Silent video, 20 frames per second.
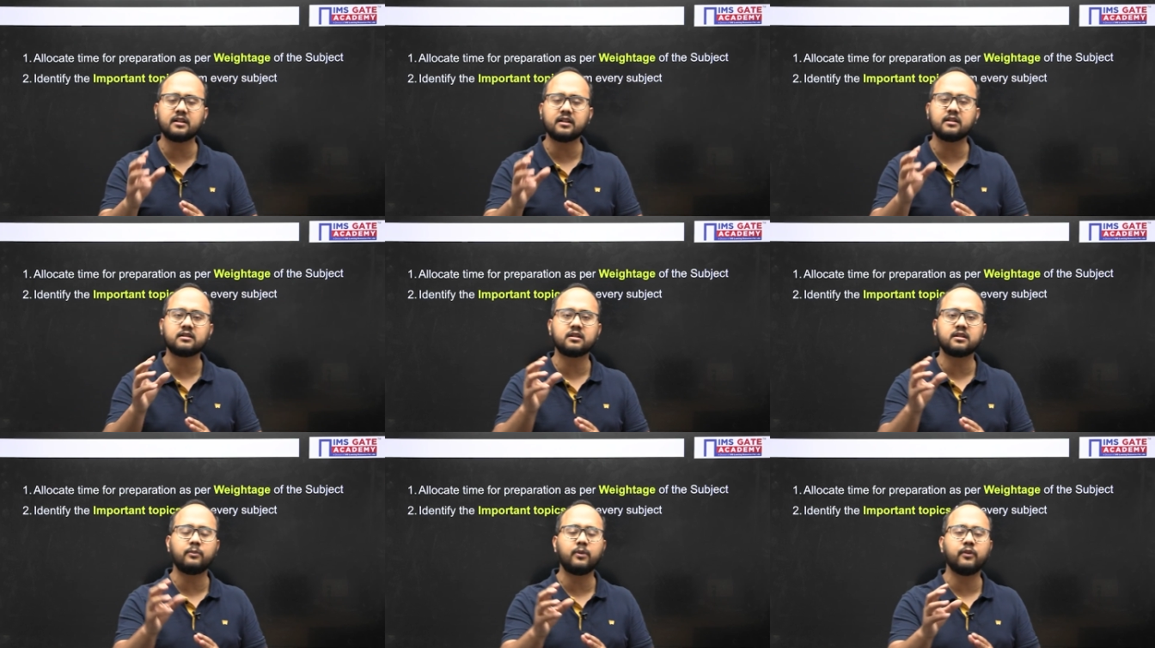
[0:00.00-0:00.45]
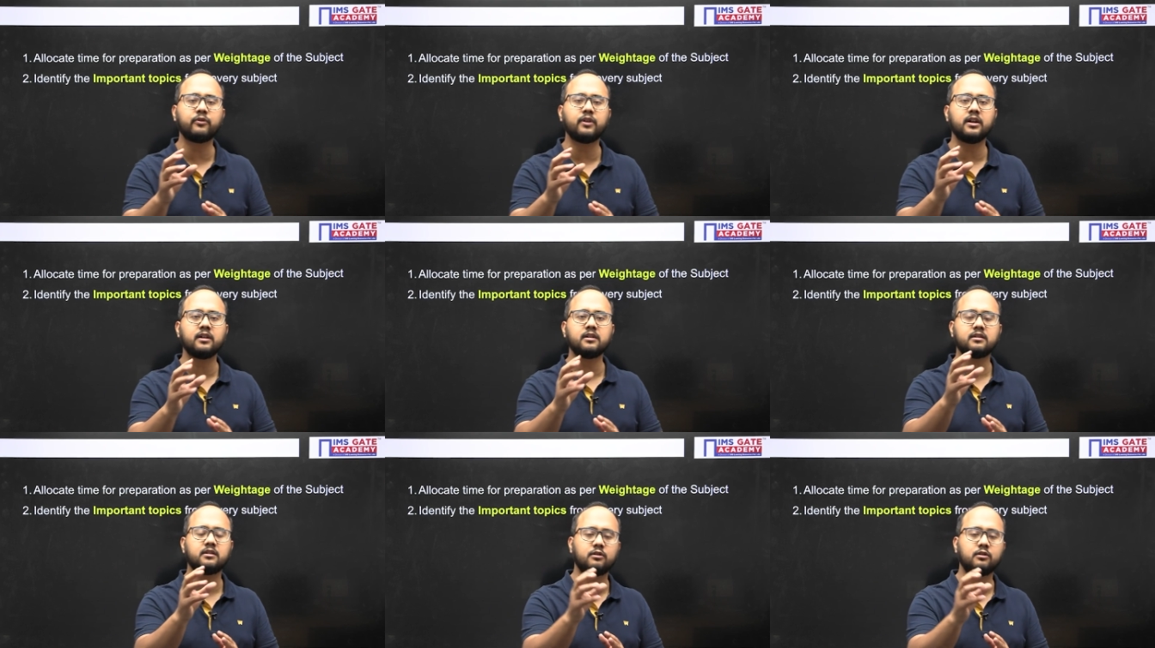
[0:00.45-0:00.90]
some of the
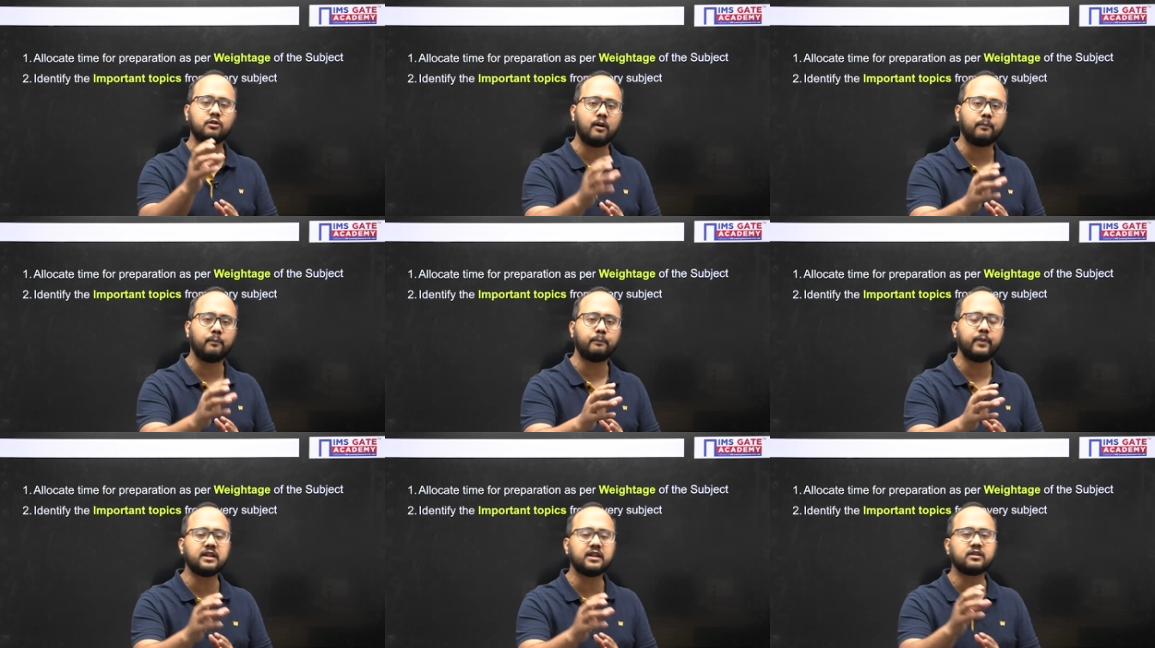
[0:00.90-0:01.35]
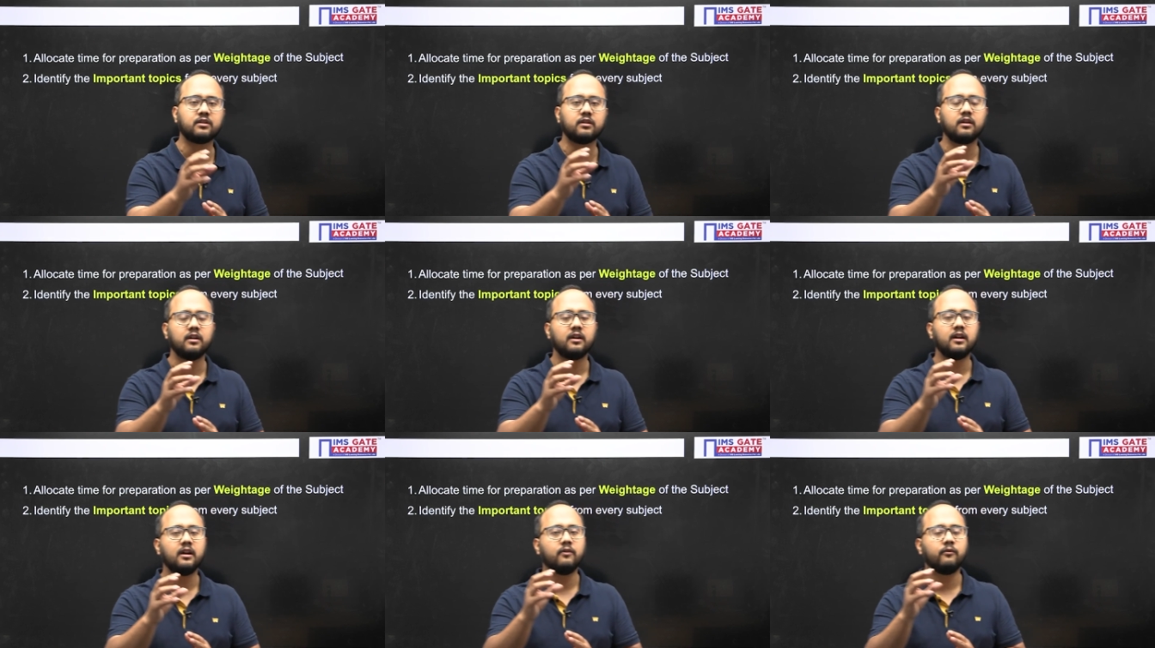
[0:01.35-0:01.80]
topics
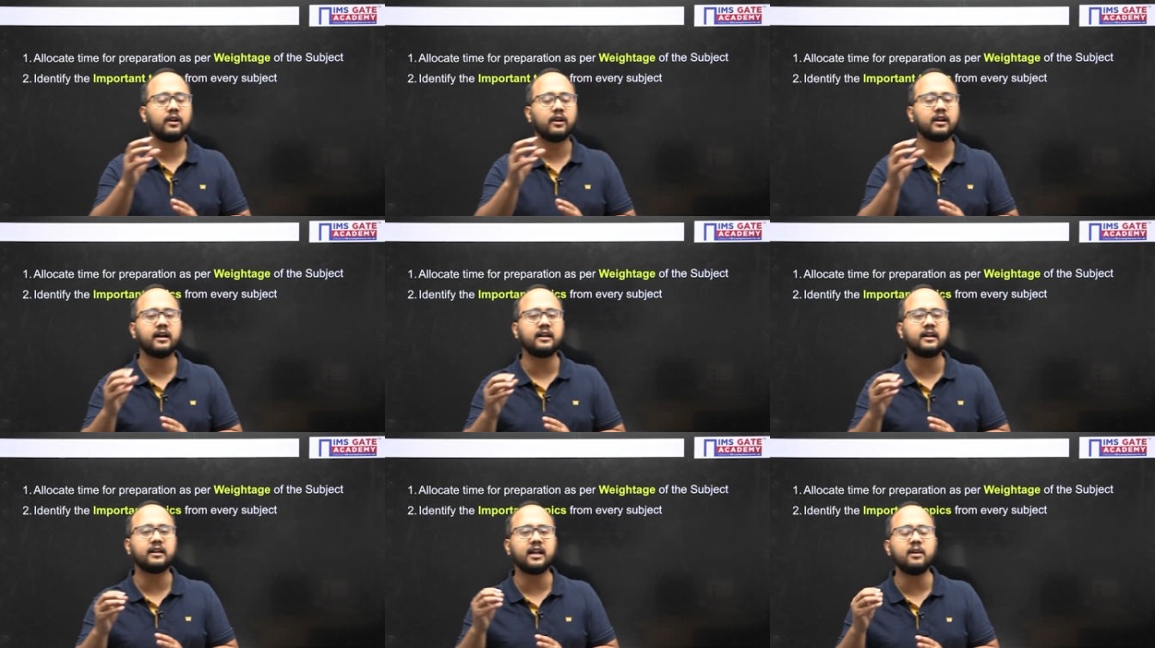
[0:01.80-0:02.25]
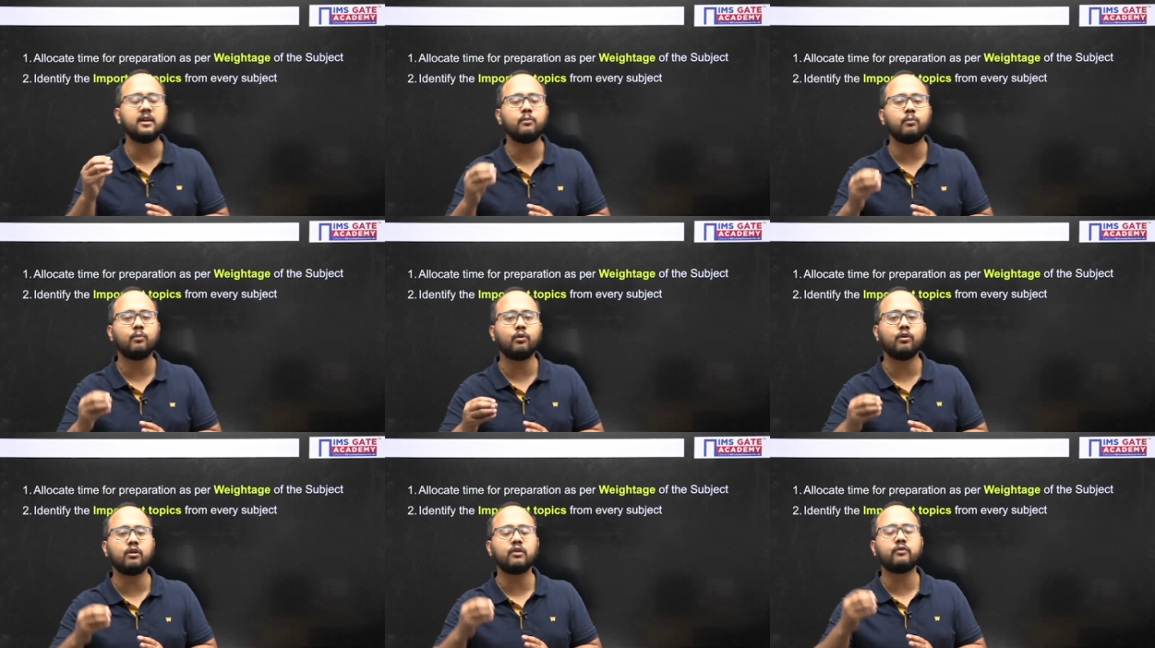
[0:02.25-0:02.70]
will contain
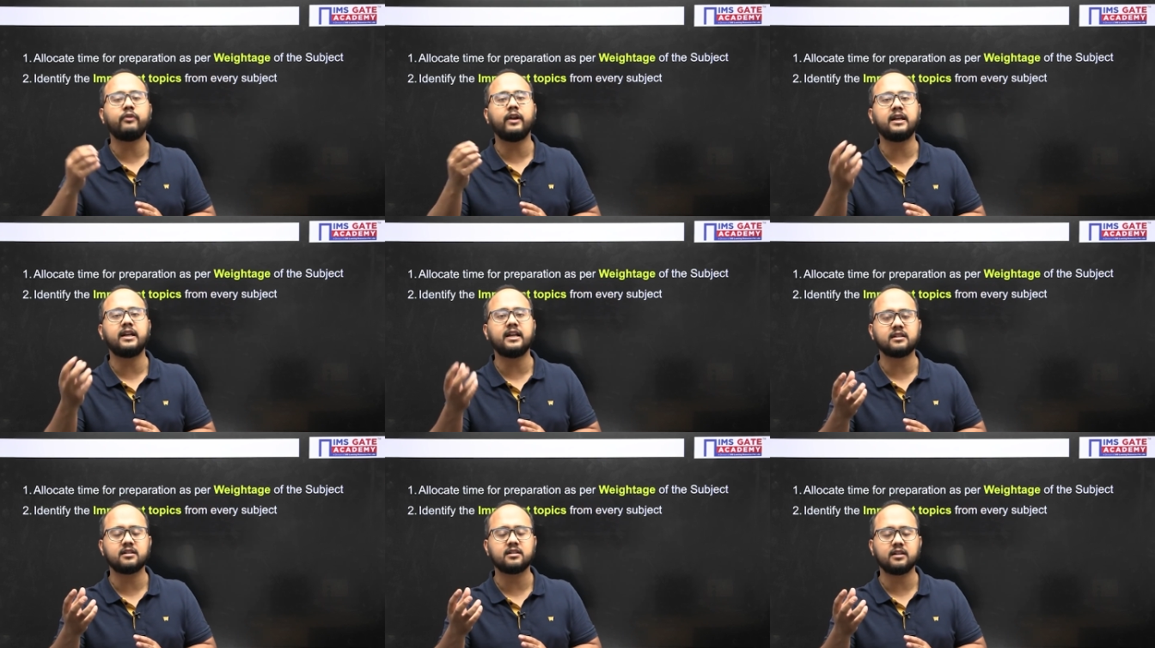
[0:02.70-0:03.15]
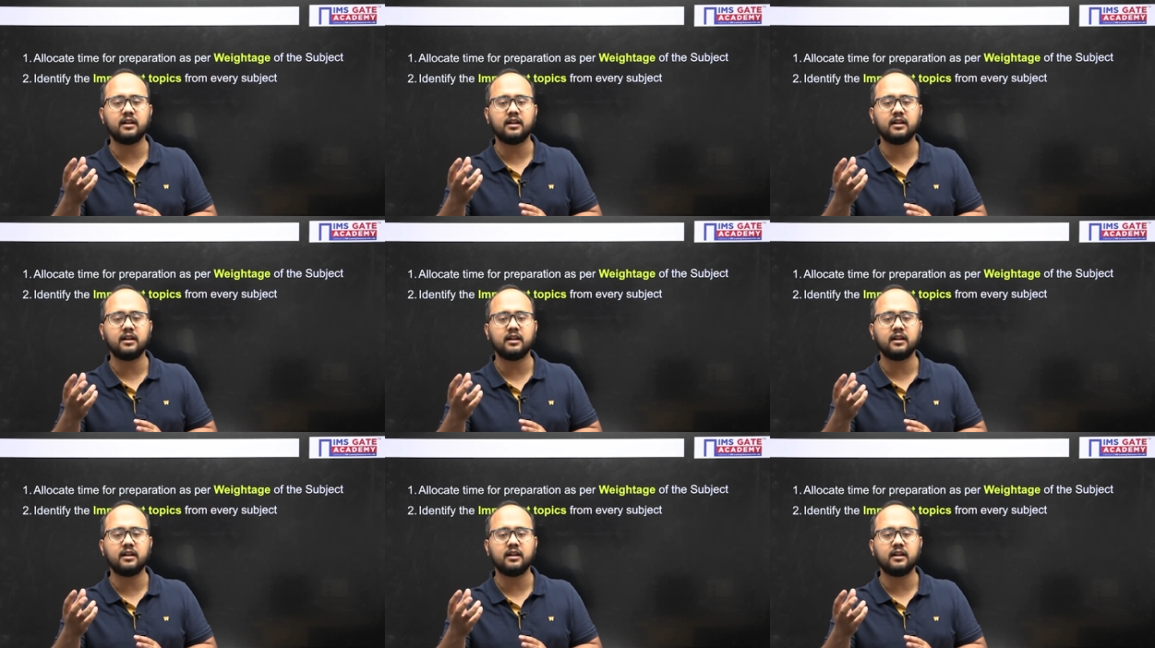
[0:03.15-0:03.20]
more weightage